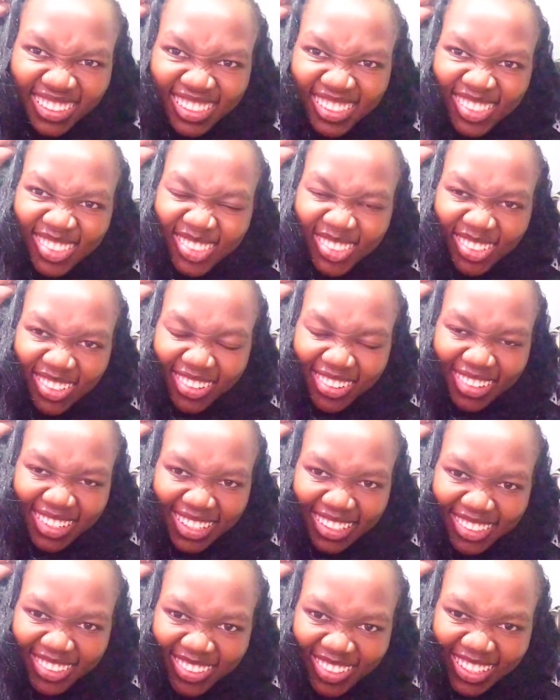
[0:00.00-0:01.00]
So
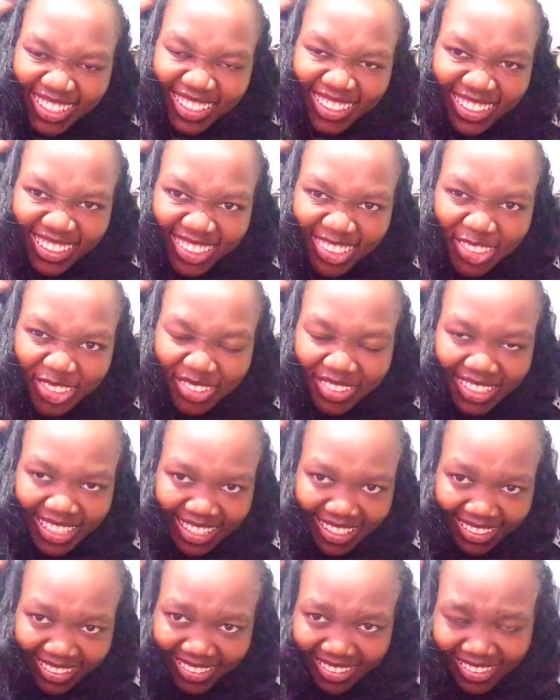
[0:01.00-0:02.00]
actually, you
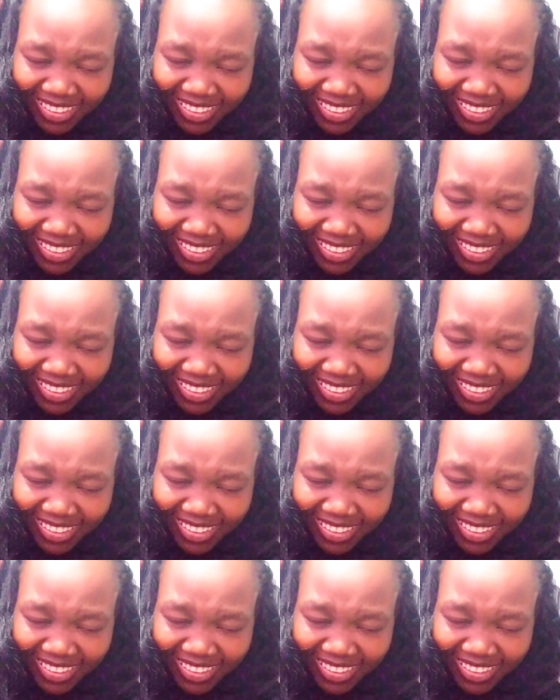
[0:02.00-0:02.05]
guys,